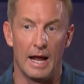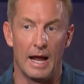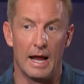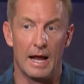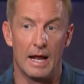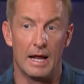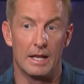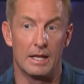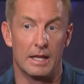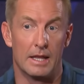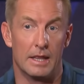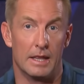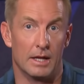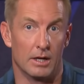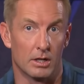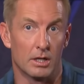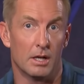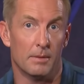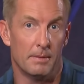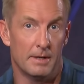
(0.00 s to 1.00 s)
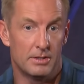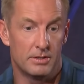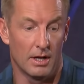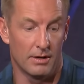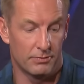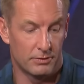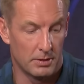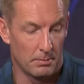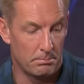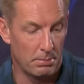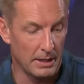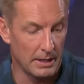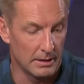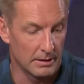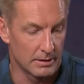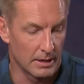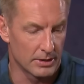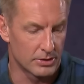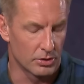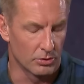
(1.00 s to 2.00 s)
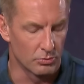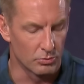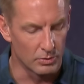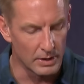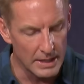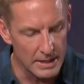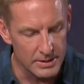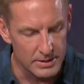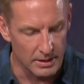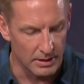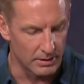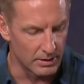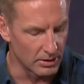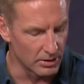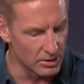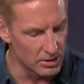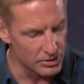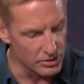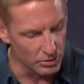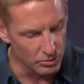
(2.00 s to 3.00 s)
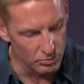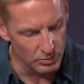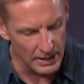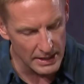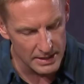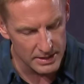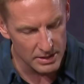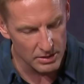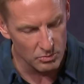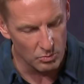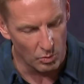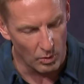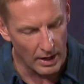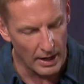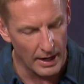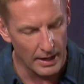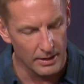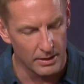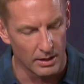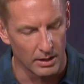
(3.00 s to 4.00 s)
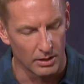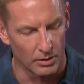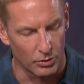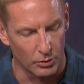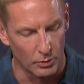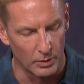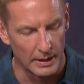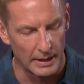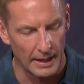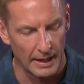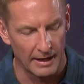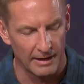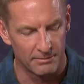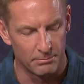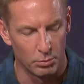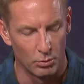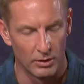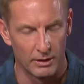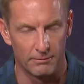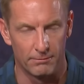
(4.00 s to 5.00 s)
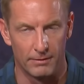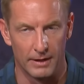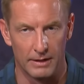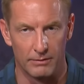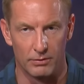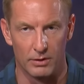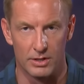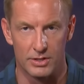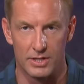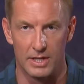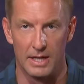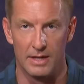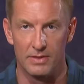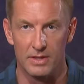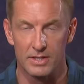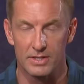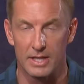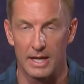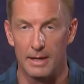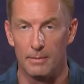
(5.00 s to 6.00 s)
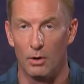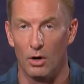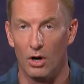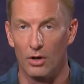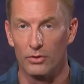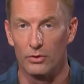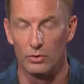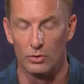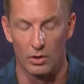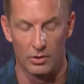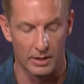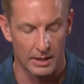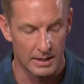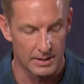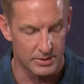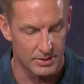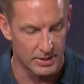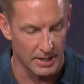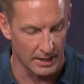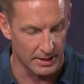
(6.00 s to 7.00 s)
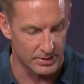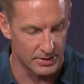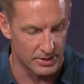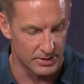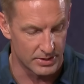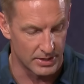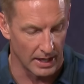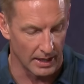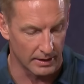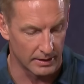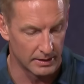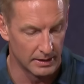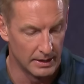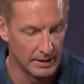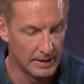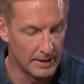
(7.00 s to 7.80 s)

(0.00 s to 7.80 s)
And they're going to be tough to beat. That's a reason. There is a reason why they are three and a half point favorites in this game on the road against Texas Tech.